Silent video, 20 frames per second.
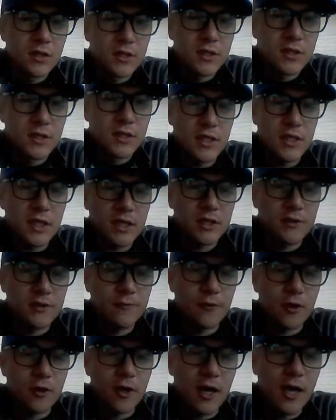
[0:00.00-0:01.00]
6
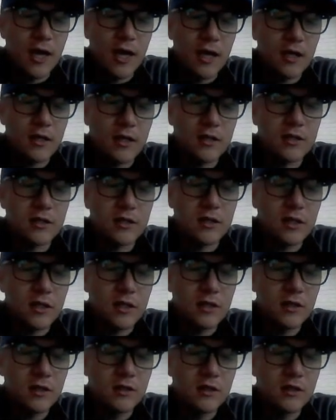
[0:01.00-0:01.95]
for x,